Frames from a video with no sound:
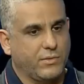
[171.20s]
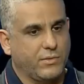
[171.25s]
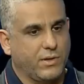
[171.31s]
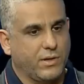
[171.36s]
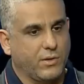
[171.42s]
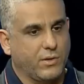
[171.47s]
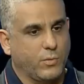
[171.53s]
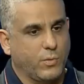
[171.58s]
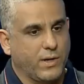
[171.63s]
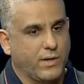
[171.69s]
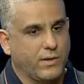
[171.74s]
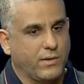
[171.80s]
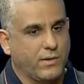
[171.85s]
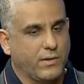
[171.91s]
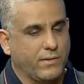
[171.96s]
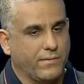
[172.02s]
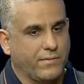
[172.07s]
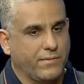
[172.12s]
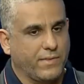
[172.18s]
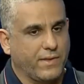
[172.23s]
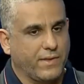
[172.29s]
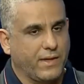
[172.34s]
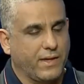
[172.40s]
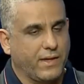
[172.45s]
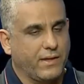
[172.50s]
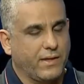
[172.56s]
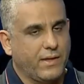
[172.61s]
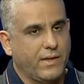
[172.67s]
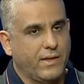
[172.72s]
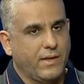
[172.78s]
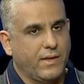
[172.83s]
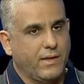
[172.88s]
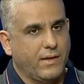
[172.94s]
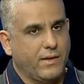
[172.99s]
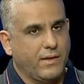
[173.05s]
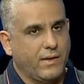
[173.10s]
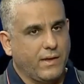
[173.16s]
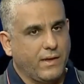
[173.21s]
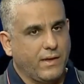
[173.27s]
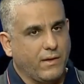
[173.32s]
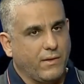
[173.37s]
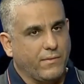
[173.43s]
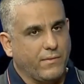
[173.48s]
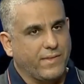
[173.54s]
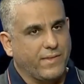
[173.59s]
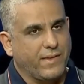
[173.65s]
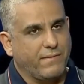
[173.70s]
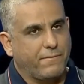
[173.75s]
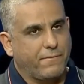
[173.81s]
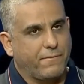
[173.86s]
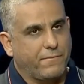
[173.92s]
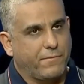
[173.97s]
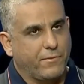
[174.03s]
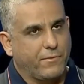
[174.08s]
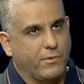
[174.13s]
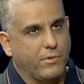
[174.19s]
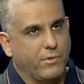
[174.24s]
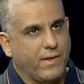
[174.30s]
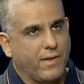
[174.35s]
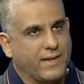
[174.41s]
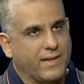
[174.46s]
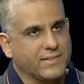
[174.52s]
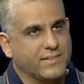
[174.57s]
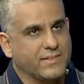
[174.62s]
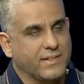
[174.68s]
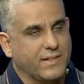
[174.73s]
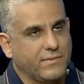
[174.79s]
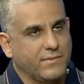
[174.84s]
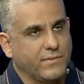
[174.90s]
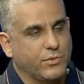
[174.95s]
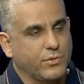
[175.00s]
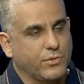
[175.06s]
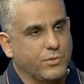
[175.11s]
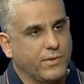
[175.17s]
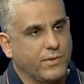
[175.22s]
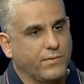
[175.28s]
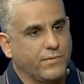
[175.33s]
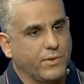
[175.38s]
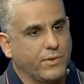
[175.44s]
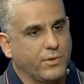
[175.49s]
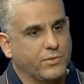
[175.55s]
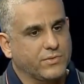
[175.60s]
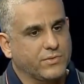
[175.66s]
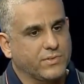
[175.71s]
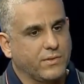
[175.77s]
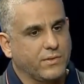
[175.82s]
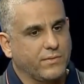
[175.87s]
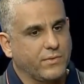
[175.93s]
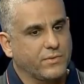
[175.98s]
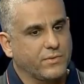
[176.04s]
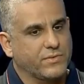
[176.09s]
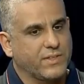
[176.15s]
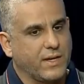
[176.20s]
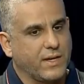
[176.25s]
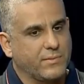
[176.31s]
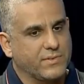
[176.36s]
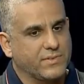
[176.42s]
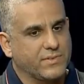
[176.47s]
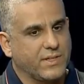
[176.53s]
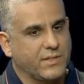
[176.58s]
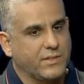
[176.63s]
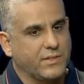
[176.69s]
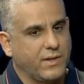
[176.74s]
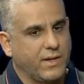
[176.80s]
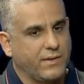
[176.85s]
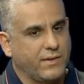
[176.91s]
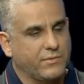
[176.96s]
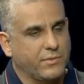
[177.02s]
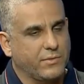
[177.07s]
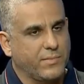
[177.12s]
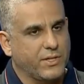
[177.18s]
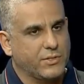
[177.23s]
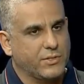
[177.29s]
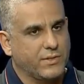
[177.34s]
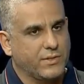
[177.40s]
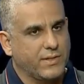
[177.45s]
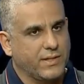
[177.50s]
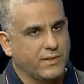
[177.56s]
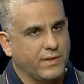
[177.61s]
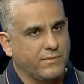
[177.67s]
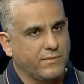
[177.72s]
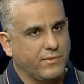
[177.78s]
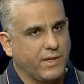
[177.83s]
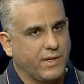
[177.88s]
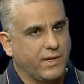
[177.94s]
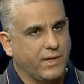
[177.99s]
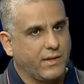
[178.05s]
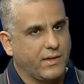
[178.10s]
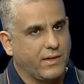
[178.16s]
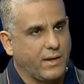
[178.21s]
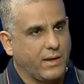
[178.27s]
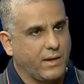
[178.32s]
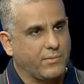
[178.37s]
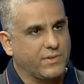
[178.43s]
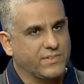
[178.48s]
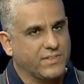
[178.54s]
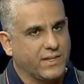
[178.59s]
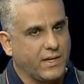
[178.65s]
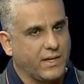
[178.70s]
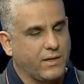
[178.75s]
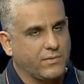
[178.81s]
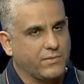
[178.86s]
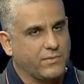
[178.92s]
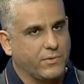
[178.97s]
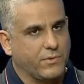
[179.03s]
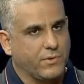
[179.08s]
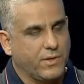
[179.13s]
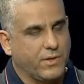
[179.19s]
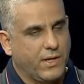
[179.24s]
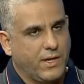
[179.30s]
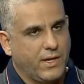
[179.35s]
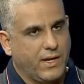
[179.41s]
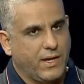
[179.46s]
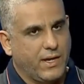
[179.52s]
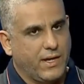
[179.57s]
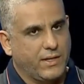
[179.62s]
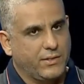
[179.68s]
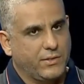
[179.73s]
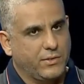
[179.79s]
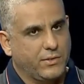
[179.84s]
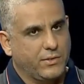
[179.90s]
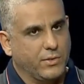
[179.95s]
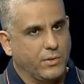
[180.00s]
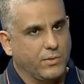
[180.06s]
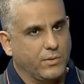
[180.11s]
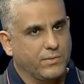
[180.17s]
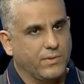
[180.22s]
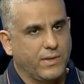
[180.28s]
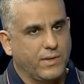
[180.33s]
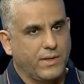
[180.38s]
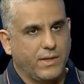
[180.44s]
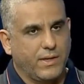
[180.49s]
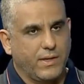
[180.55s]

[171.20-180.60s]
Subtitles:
you are aware of the full asset inventory of those cameras that you have, to make sure that every camera is accounted for and you don't